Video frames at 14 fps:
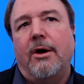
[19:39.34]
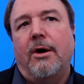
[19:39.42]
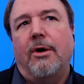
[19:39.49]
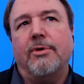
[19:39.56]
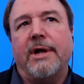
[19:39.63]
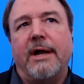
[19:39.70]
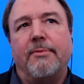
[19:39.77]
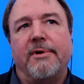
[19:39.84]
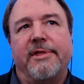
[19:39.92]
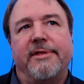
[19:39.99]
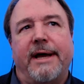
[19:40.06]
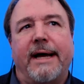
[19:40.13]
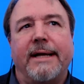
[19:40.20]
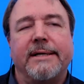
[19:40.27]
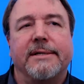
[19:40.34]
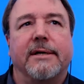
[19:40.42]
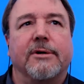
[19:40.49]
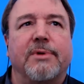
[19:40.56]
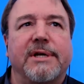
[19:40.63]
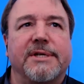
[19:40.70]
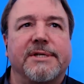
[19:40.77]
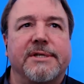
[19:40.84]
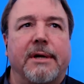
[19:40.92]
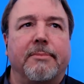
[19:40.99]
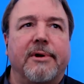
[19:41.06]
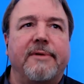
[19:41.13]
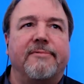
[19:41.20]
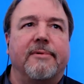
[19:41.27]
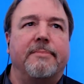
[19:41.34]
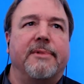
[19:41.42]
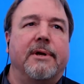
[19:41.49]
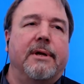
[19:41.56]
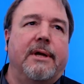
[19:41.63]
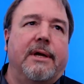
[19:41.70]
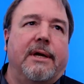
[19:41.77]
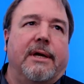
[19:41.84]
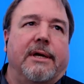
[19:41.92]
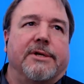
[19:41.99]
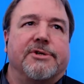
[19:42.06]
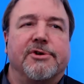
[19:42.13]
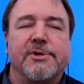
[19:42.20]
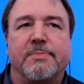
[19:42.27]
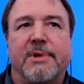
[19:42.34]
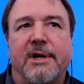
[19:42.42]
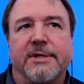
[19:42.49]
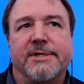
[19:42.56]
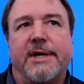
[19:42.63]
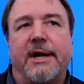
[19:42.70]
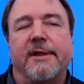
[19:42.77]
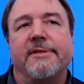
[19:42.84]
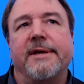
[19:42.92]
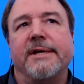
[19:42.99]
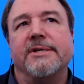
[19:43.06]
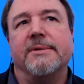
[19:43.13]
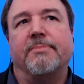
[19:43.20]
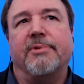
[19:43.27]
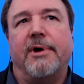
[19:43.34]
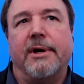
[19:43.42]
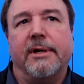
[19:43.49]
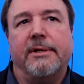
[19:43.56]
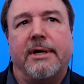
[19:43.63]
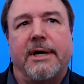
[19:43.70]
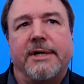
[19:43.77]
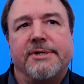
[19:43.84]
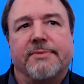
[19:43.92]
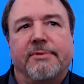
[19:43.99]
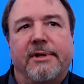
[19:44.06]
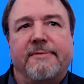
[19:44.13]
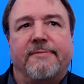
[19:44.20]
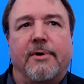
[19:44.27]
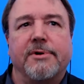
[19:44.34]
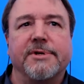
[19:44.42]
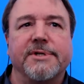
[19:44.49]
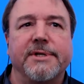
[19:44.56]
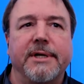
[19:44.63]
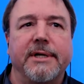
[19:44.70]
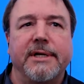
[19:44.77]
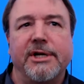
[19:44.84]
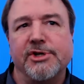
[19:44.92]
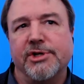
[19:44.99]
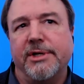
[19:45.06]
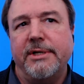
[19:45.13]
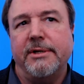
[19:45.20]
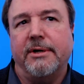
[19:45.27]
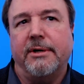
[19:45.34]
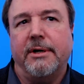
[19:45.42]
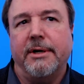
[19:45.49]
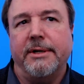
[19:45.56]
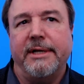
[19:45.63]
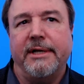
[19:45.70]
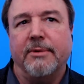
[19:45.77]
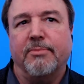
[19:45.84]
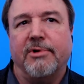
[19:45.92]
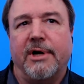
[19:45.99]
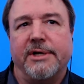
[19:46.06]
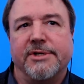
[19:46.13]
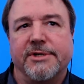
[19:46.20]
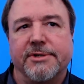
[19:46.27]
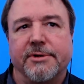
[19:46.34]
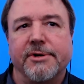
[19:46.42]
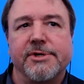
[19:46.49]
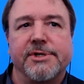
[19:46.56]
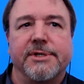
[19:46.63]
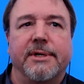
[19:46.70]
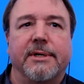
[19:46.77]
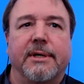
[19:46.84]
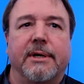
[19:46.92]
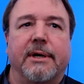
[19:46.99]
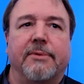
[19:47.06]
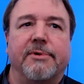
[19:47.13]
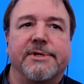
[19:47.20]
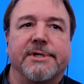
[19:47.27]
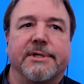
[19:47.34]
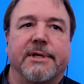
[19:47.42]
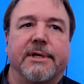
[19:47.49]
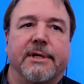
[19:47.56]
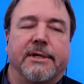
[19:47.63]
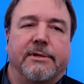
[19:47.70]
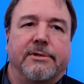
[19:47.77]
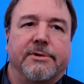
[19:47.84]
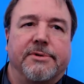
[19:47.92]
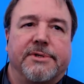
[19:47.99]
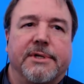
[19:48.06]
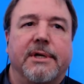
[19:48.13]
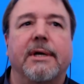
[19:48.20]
Okay, with that, a quick summary from the SearchBlox side of things. The product line's really focusing initially on enterprise search, which includes